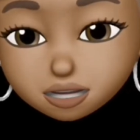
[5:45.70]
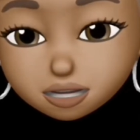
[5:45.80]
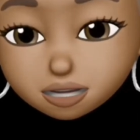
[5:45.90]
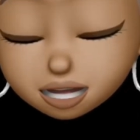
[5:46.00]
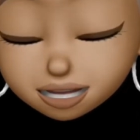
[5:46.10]

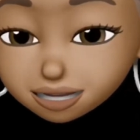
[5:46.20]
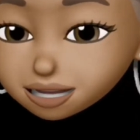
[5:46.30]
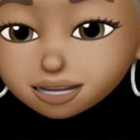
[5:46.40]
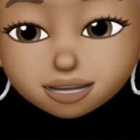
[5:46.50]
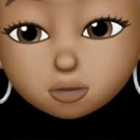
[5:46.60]

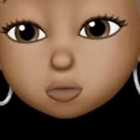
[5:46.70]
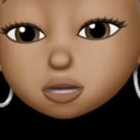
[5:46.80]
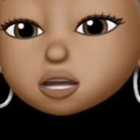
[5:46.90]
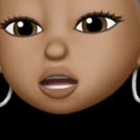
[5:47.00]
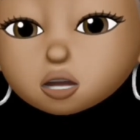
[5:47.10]
I will see
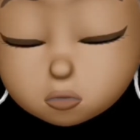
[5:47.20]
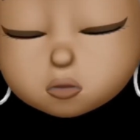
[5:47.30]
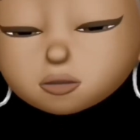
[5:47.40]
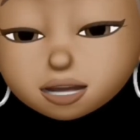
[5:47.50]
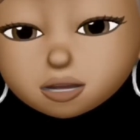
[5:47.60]
you,
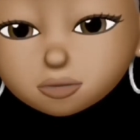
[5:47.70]
baby,